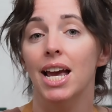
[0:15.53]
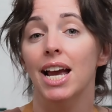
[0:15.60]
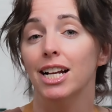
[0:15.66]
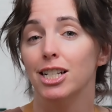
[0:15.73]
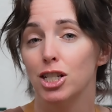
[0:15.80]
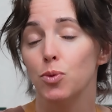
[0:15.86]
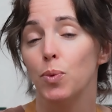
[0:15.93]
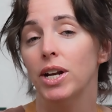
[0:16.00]

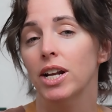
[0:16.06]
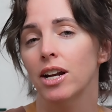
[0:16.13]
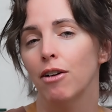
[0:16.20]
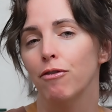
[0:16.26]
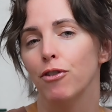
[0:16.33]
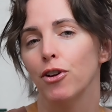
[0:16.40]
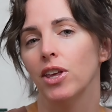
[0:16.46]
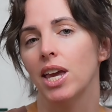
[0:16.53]
It's sweet
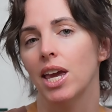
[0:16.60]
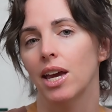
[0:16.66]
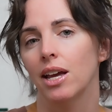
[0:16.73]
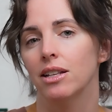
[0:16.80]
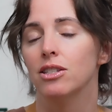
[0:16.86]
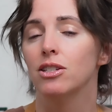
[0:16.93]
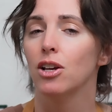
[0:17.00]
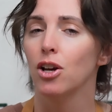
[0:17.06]
enough for the
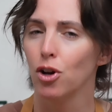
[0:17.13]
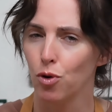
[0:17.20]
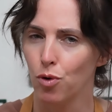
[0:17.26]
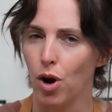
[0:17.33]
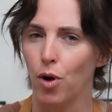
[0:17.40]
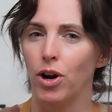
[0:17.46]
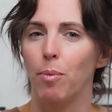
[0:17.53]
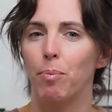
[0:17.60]
kids,
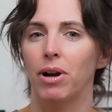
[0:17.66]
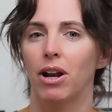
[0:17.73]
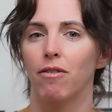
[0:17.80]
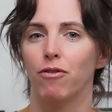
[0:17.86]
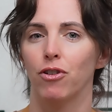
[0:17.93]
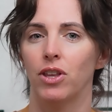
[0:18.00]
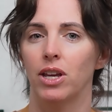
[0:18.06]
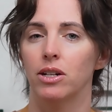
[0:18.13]
grown up enough
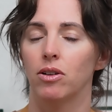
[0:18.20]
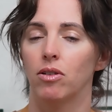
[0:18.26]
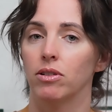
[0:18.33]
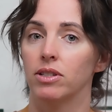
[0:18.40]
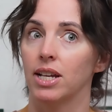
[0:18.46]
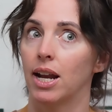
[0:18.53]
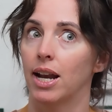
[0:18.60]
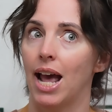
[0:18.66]
for the
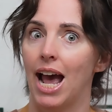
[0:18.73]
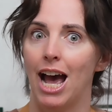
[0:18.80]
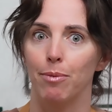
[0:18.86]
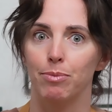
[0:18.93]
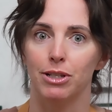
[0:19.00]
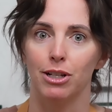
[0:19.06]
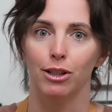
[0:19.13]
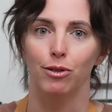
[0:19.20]
adults, and
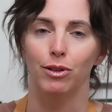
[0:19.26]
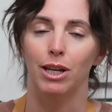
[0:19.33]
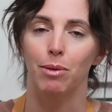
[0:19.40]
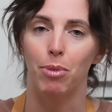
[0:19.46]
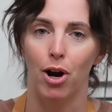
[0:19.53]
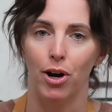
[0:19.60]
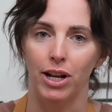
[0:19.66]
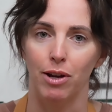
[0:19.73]
absolutely
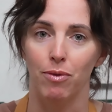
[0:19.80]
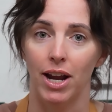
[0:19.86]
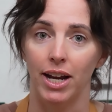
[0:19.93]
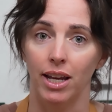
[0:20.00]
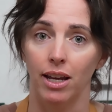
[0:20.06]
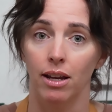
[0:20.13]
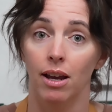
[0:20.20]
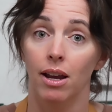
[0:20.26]
party
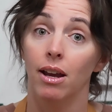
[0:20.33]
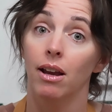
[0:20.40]
ready.